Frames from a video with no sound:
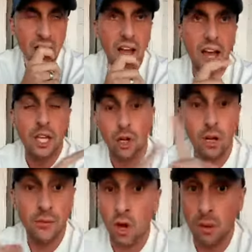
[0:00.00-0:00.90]
I could
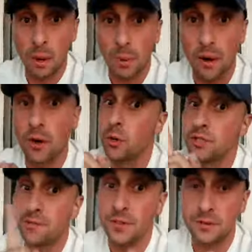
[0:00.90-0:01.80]
have gone to my partner who was
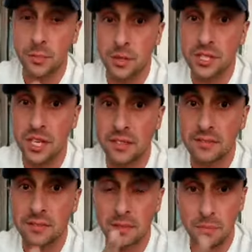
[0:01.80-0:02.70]
50%,
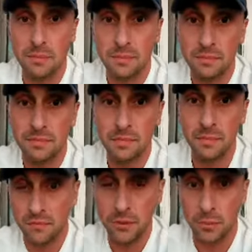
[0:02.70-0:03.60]

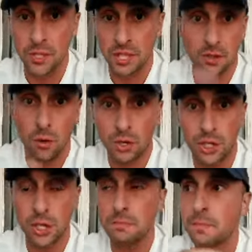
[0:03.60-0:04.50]
50%
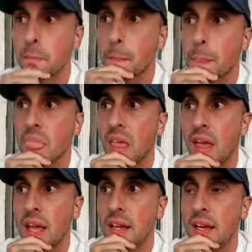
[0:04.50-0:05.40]
ownership,
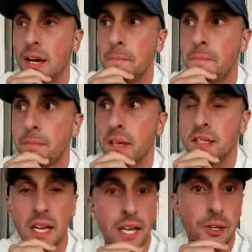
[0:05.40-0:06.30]
and um, and
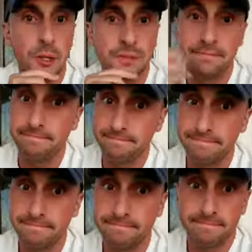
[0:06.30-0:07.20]
said, "Hey, dude,
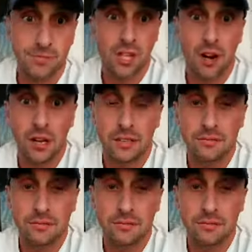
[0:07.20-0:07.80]
sorry,